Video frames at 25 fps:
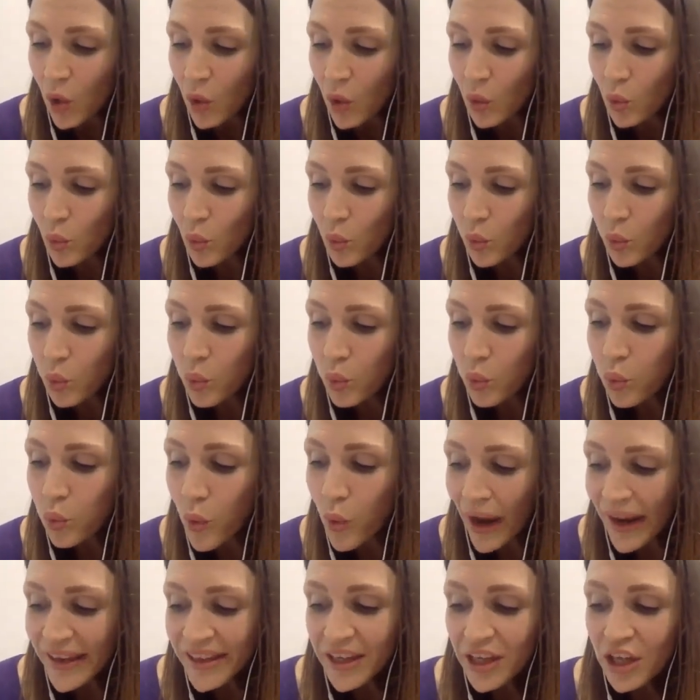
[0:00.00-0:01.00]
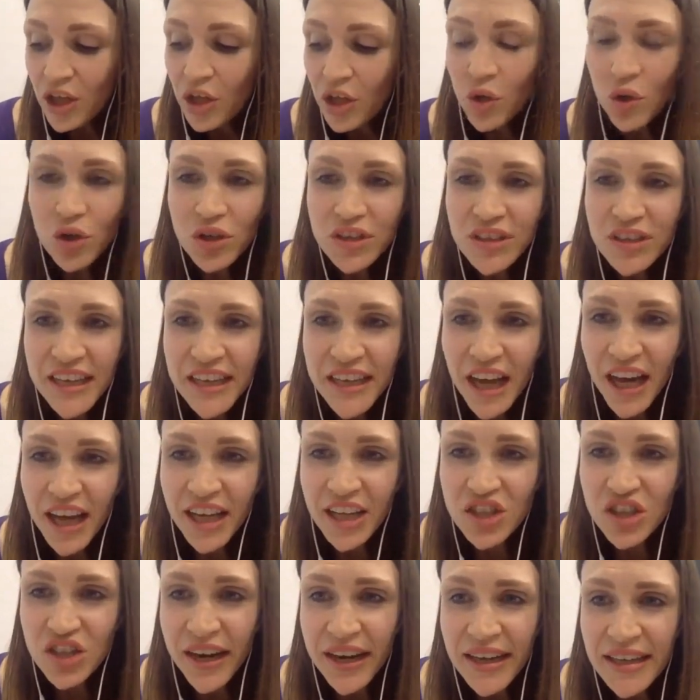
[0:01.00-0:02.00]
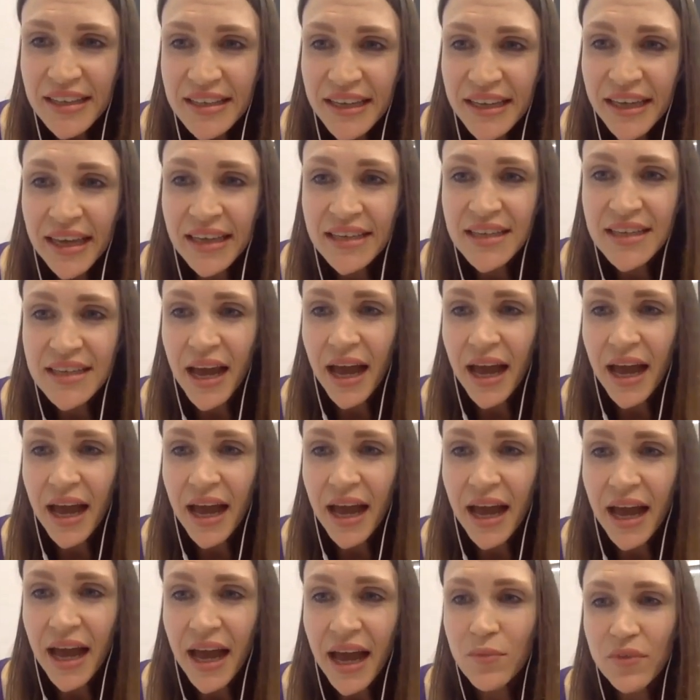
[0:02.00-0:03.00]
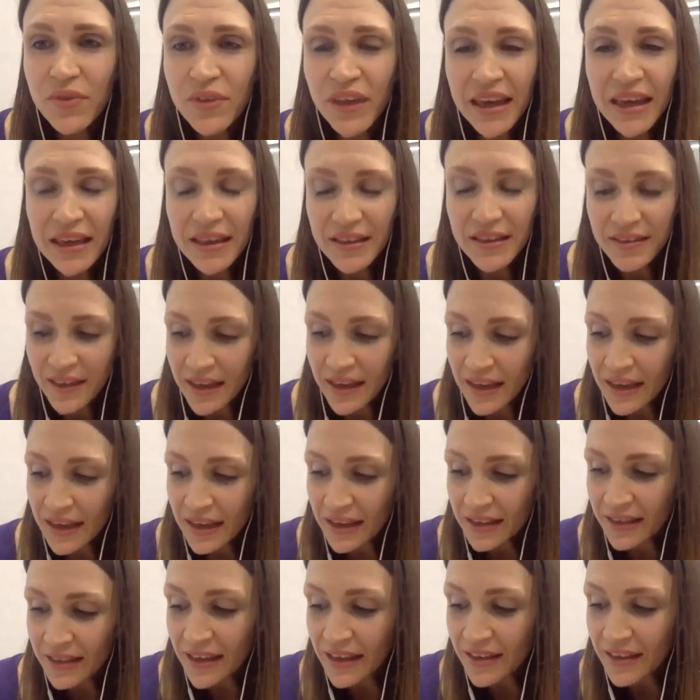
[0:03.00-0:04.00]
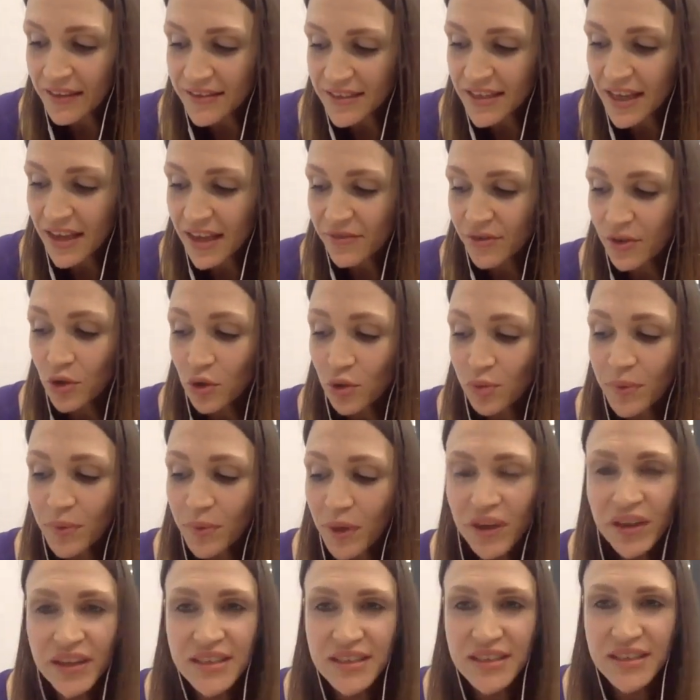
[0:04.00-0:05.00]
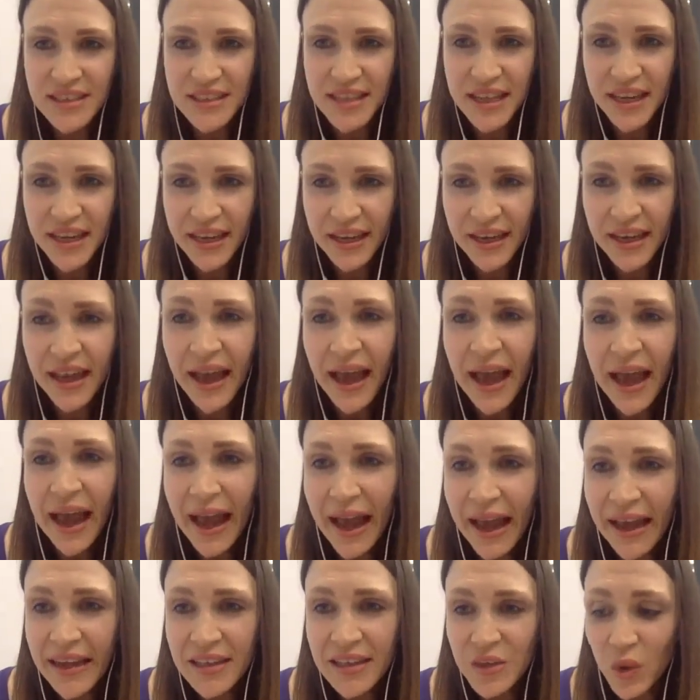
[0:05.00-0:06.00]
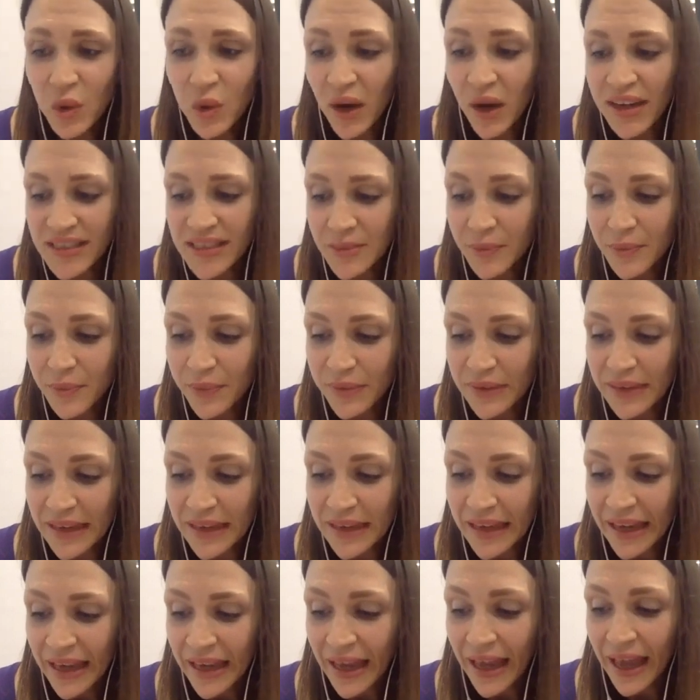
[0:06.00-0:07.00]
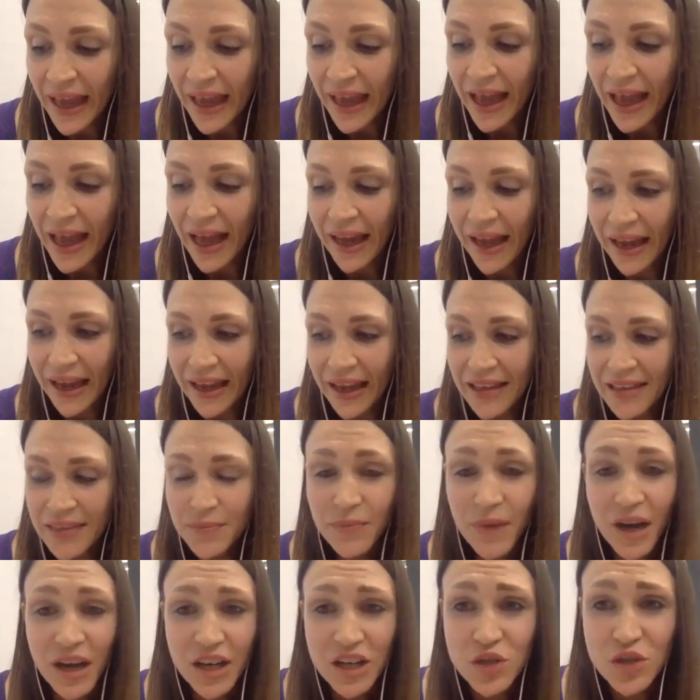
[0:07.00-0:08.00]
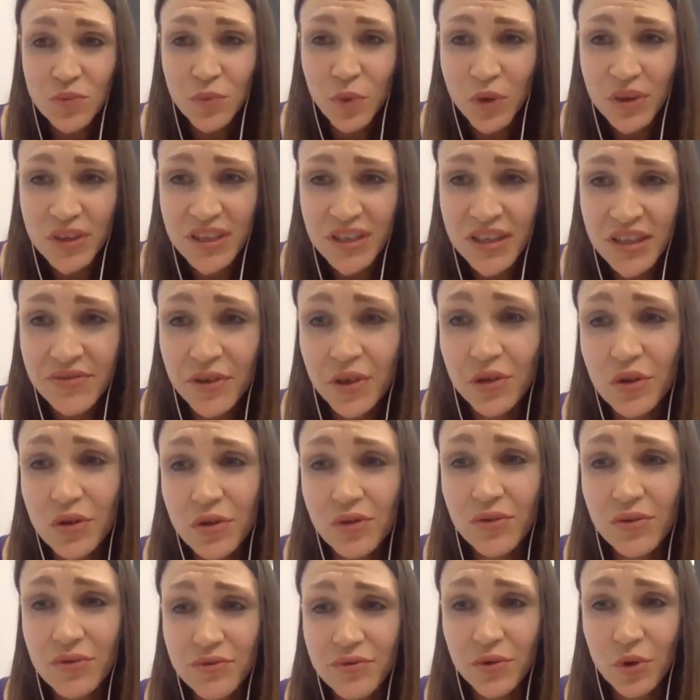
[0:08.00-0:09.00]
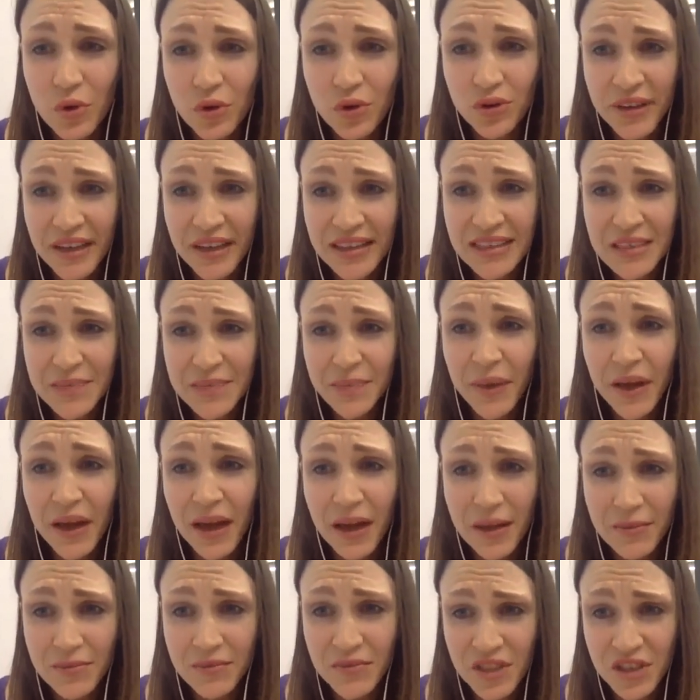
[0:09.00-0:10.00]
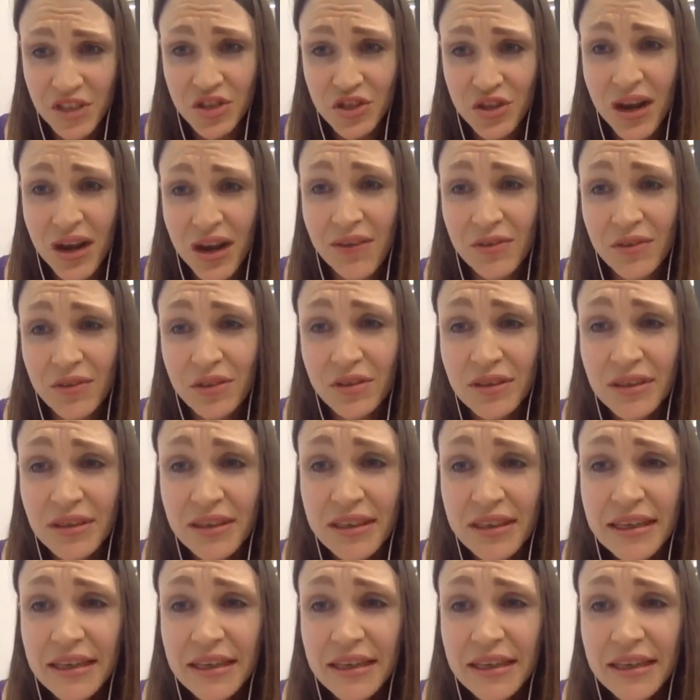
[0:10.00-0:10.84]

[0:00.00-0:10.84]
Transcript: When you're dehydrated, the cervical mucus is thicker, and quite simply, it's much more difficult for the sperm to travel.